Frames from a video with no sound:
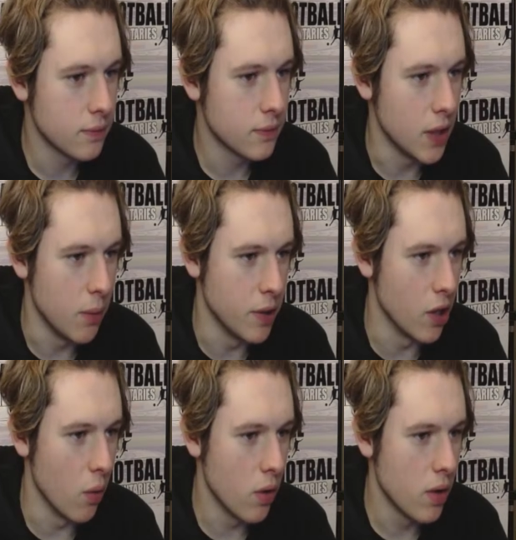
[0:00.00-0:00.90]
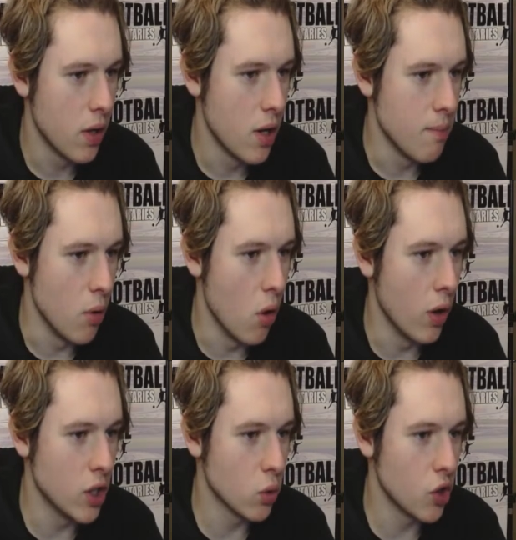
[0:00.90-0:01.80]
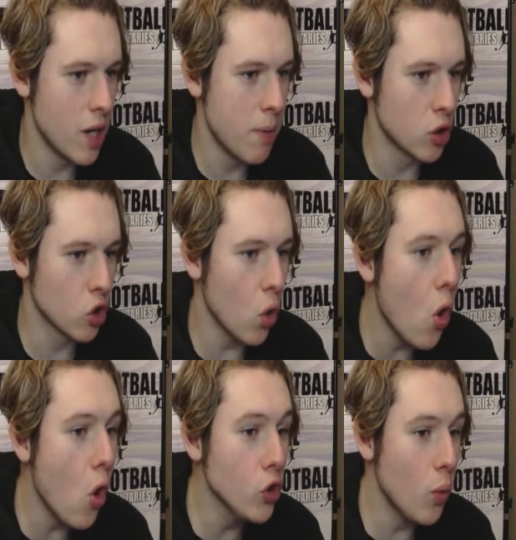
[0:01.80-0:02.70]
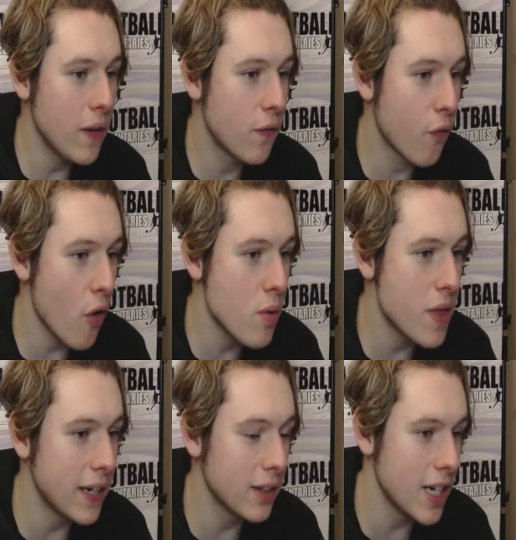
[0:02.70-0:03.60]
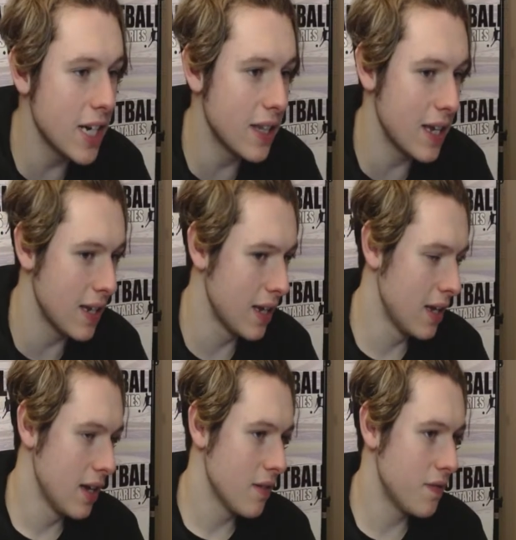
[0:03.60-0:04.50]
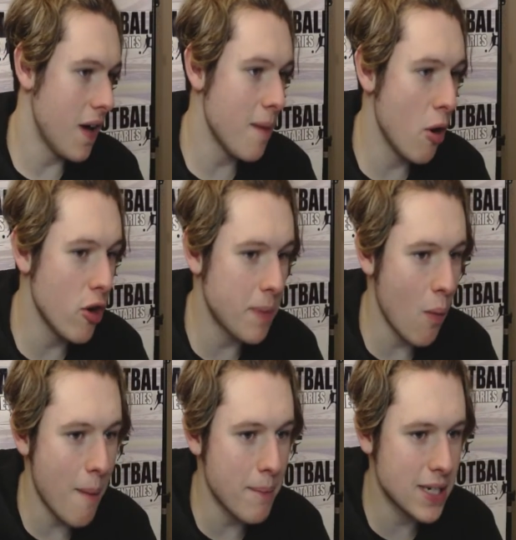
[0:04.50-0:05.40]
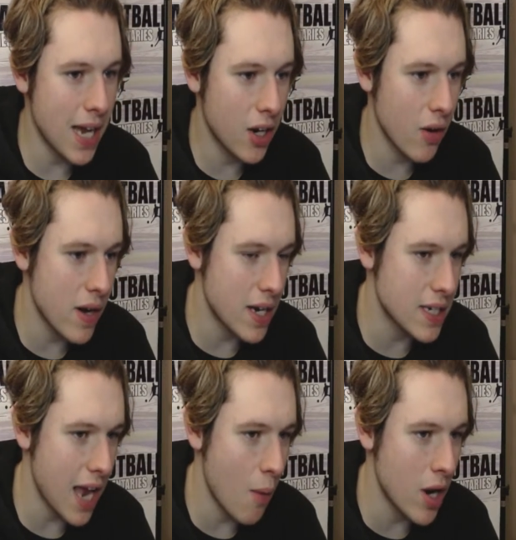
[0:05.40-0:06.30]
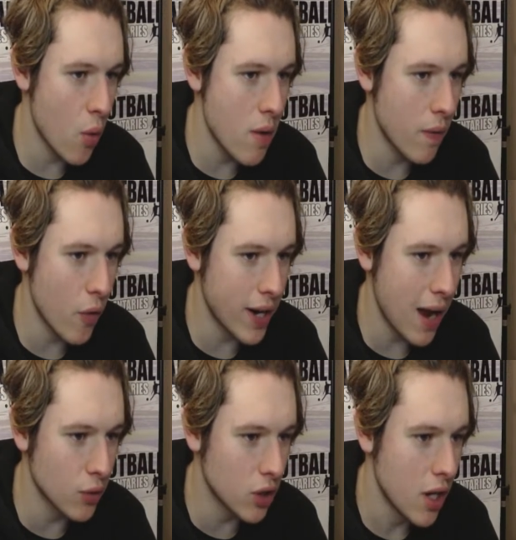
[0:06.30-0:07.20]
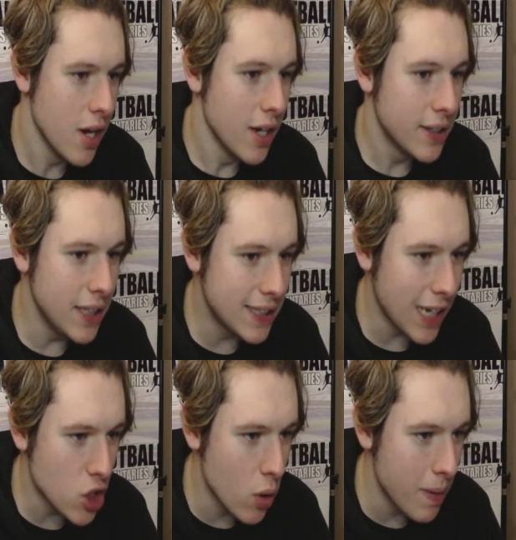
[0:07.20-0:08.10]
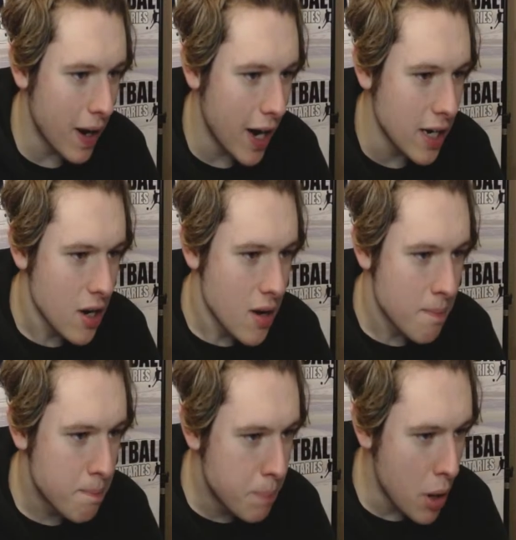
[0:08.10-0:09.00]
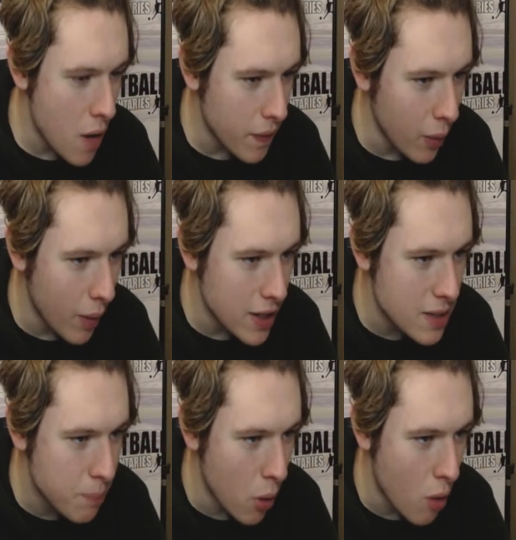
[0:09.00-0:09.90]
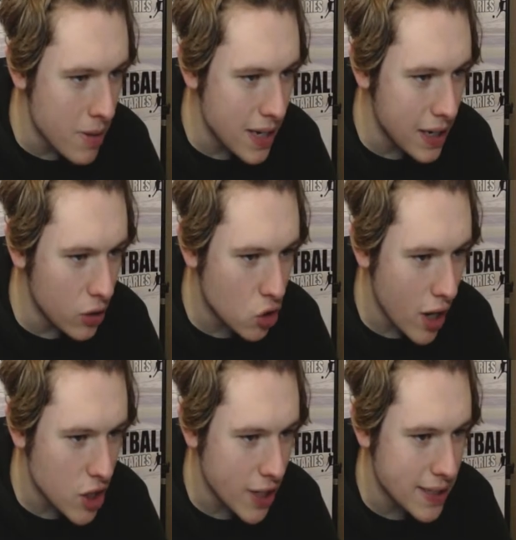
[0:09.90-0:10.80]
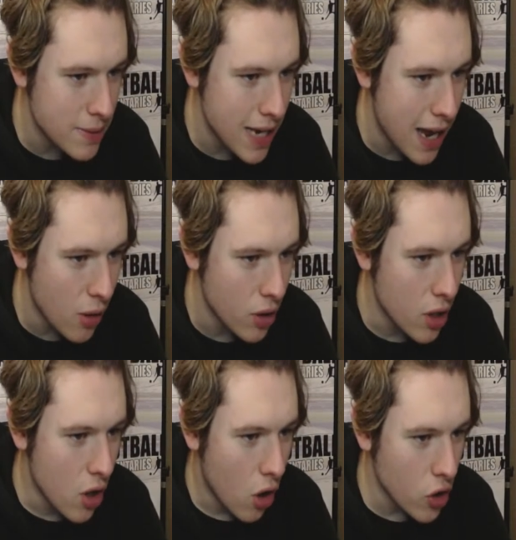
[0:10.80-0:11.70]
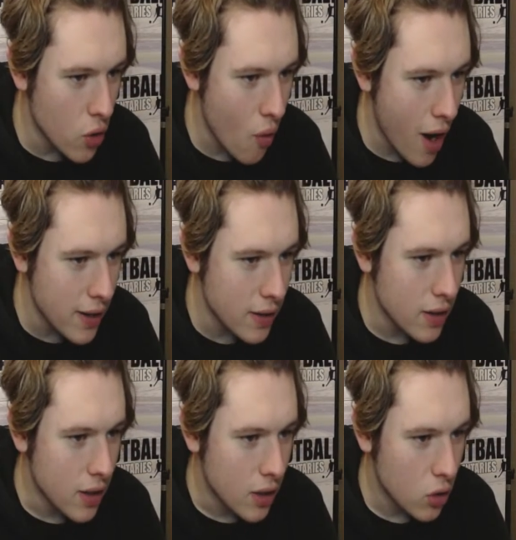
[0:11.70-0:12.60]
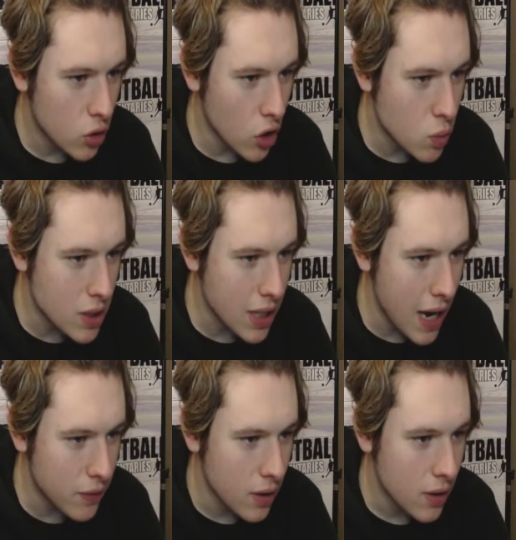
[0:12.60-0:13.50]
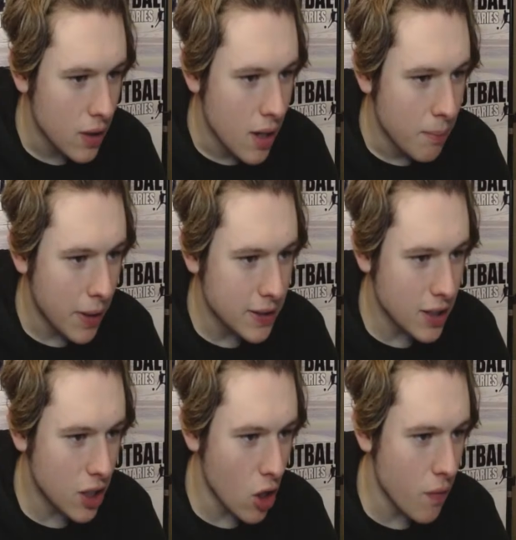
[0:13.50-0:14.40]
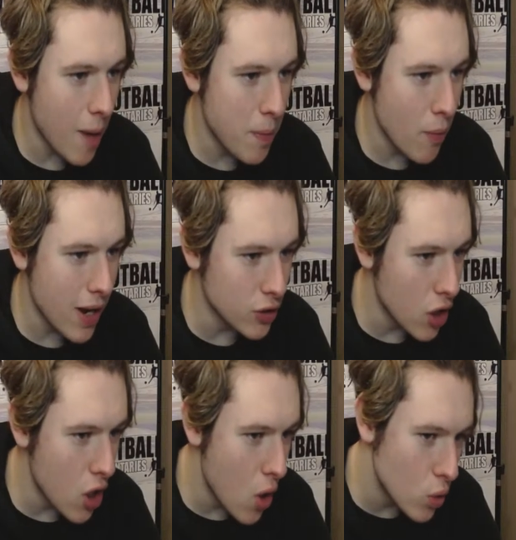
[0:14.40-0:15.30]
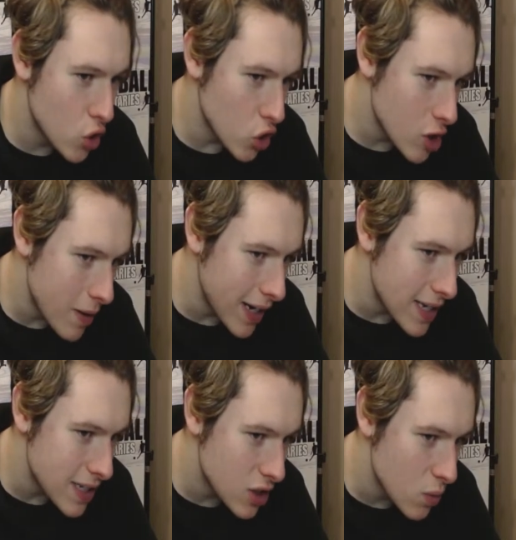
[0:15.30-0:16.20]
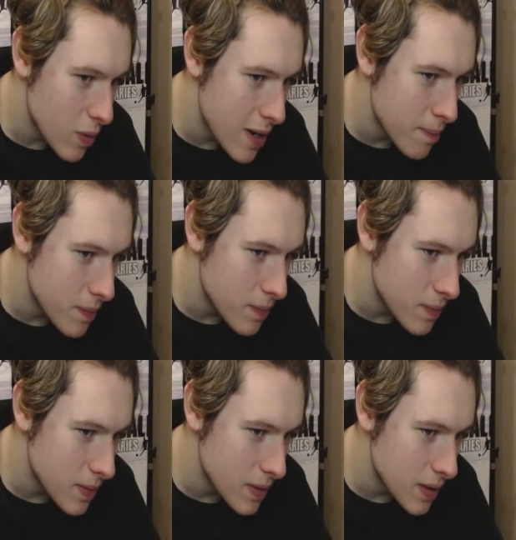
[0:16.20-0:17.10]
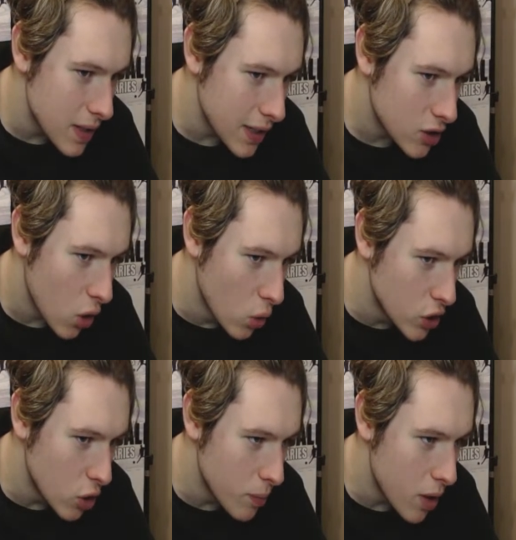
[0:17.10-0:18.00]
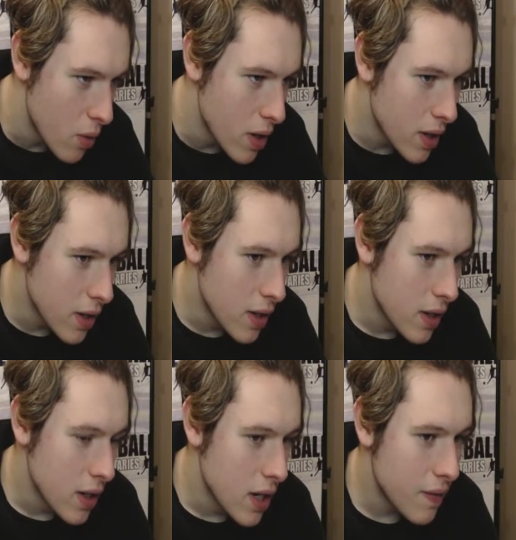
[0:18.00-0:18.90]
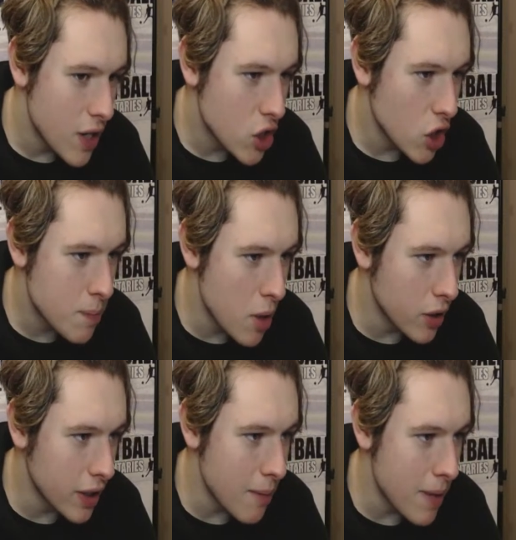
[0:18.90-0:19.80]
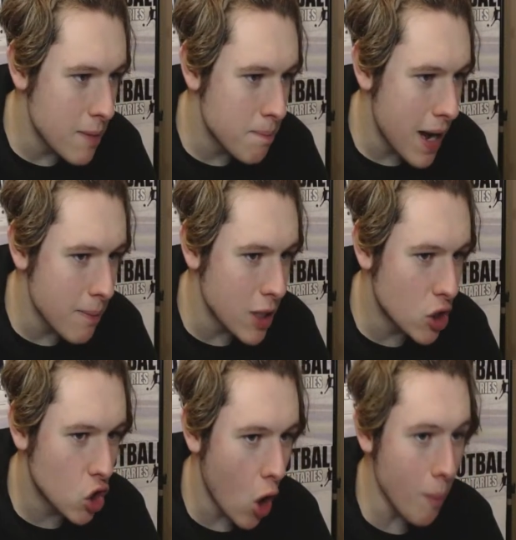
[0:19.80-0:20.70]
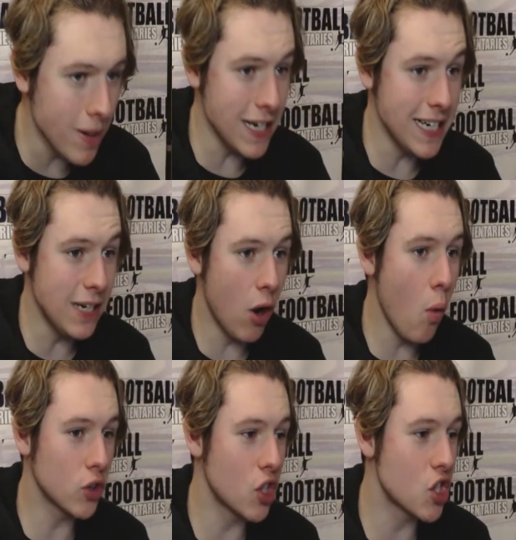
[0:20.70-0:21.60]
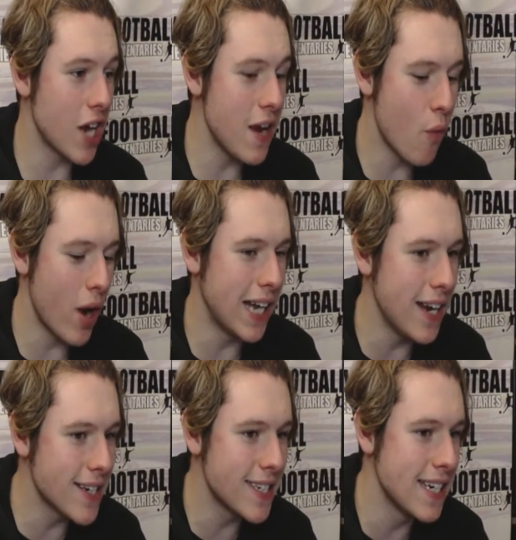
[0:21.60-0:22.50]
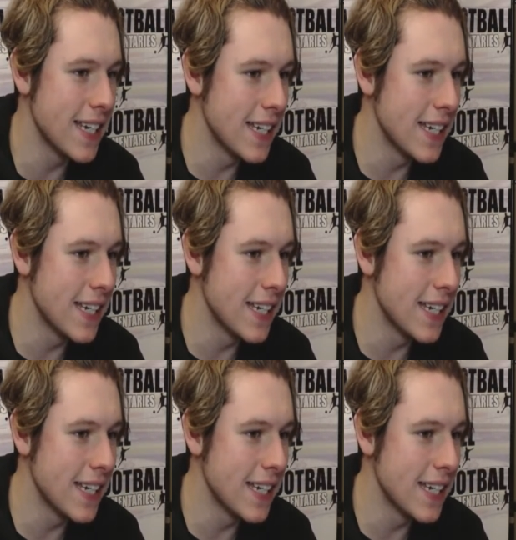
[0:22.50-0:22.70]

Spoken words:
Here we go. Ball in towards the near post, goes all the way through, then cleared at the far post by Wan-Bissaka, and it can set away Greenwood for a counter. See Sancho in behind, perfectly weighted ball. McNeil's trying to chase him down on the right, cuts onto his left. Plays it into the overlapping Ronaldo. Just about gets it to him. He has to hold it up, though. Eventually, his Burnley get men back. McTominay! Oh, what a save, Wayne Hennessy.